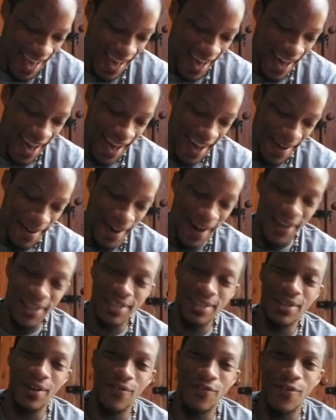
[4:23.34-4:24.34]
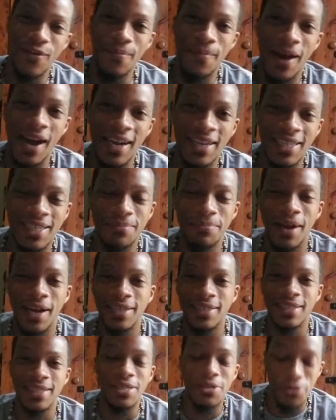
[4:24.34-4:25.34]
Also, for my
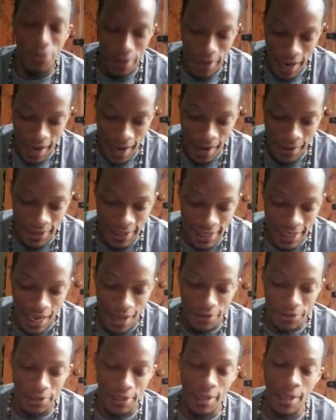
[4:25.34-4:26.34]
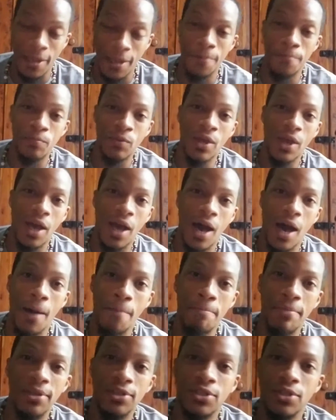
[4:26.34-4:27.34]
single Aries out there,
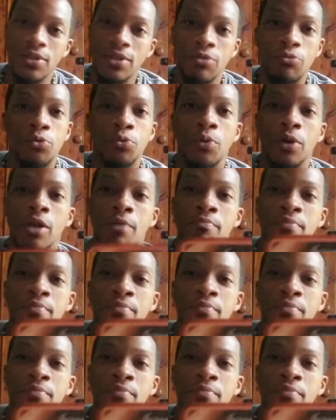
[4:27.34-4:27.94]
mentally we want to